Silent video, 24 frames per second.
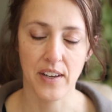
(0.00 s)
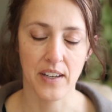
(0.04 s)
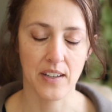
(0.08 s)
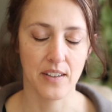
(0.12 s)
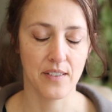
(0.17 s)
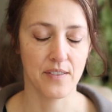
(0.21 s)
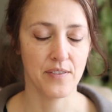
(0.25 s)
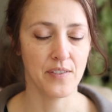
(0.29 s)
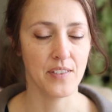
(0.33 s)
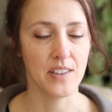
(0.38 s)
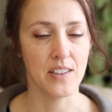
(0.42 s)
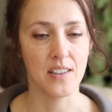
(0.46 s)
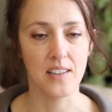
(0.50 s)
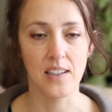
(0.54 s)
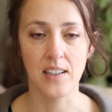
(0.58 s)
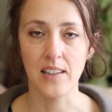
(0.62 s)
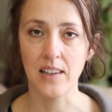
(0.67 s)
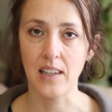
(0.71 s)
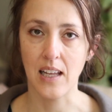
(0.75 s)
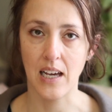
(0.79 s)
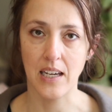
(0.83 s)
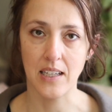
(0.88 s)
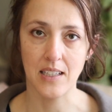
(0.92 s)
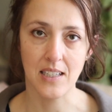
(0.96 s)
I could feel a
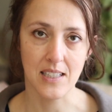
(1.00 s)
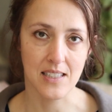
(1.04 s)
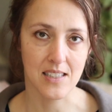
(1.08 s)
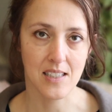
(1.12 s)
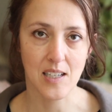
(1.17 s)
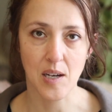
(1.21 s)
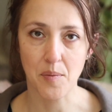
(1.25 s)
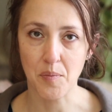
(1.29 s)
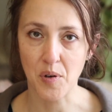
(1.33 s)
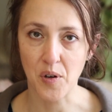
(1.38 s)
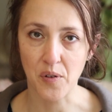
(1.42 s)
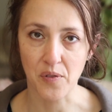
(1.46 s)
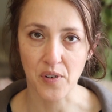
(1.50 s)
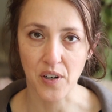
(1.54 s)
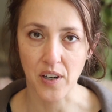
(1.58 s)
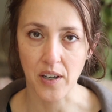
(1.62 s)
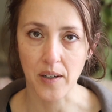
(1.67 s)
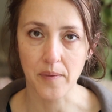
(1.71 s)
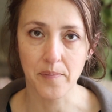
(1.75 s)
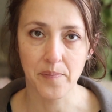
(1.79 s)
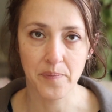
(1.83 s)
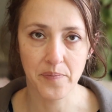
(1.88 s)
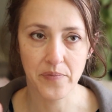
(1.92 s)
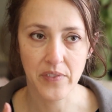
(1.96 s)
lightness come
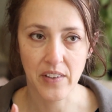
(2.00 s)
over